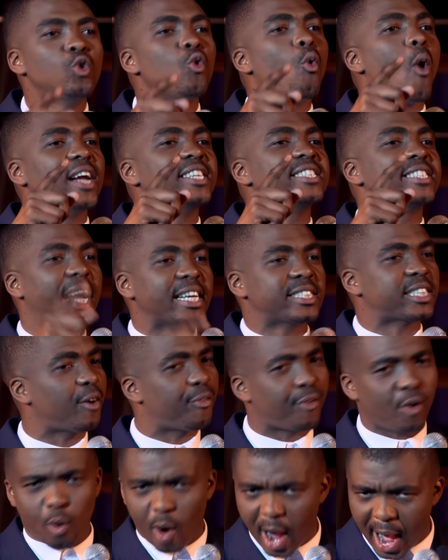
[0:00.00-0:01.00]
you want data
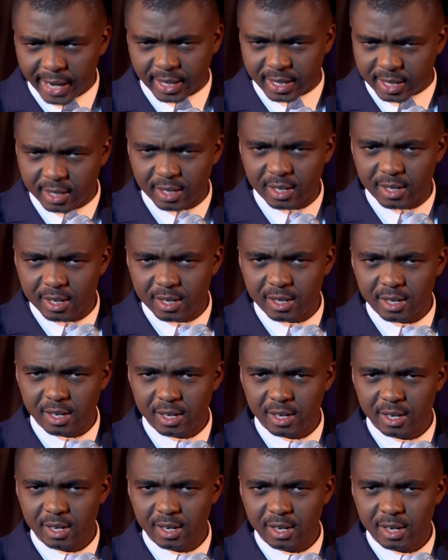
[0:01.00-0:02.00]
for what?
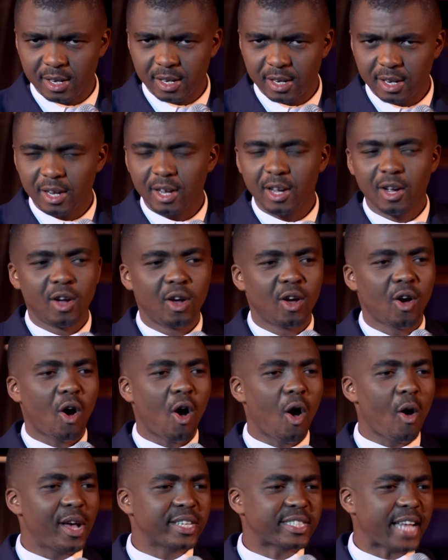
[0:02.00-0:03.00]

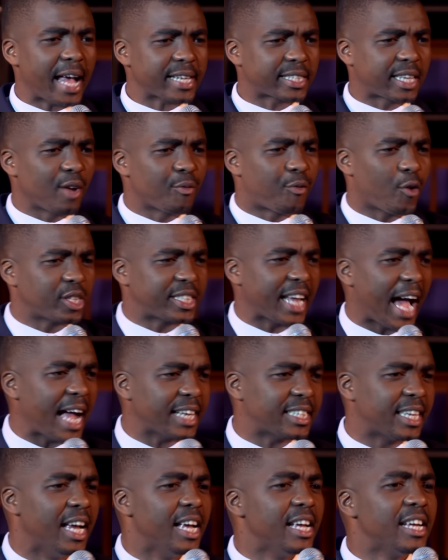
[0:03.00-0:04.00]
Always asking for
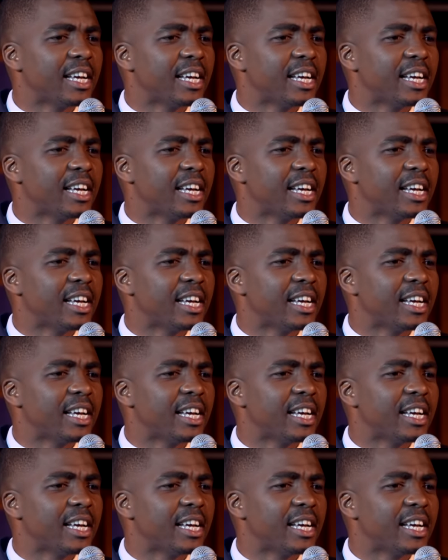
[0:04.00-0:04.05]
data.